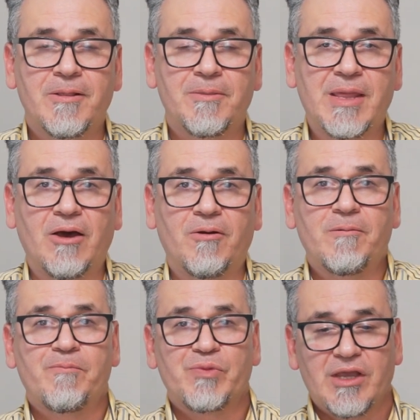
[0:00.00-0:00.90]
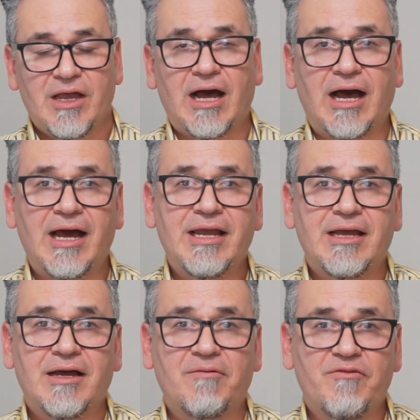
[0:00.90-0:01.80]
Now, I'm
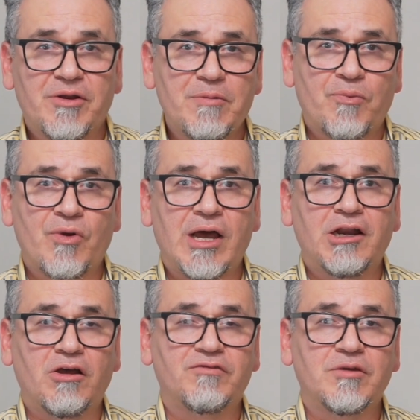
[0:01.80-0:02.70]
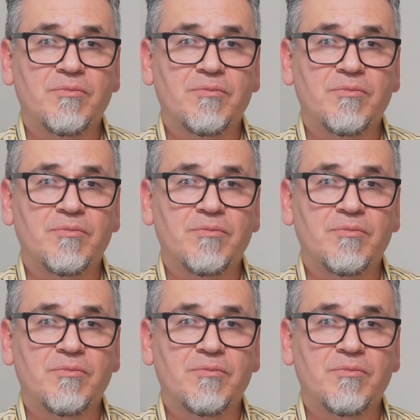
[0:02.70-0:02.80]
very proud of the